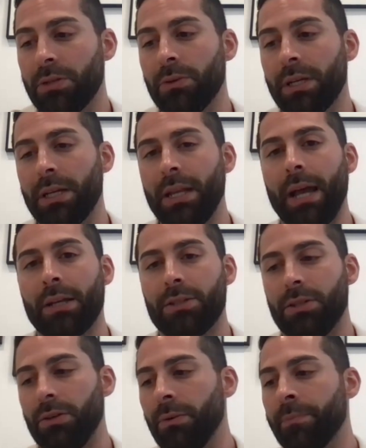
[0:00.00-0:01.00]
to
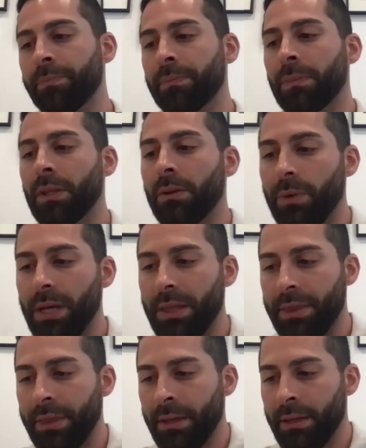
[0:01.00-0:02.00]
connect you
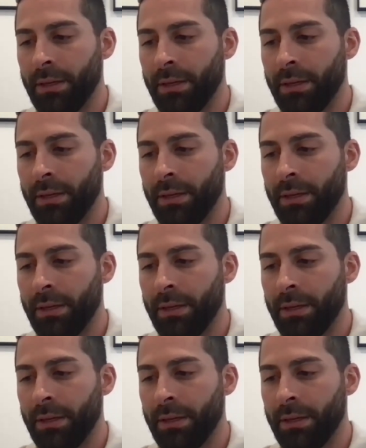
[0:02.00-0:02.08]
with